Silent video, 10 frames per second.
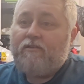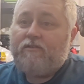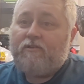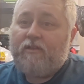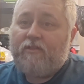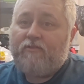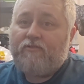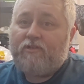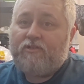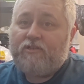so that there's
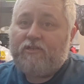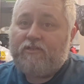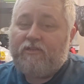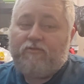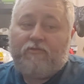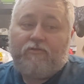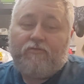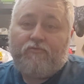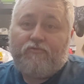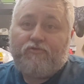less chance that you're going
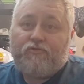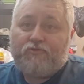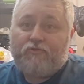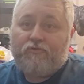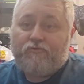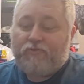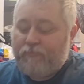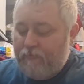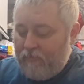to lose your screws.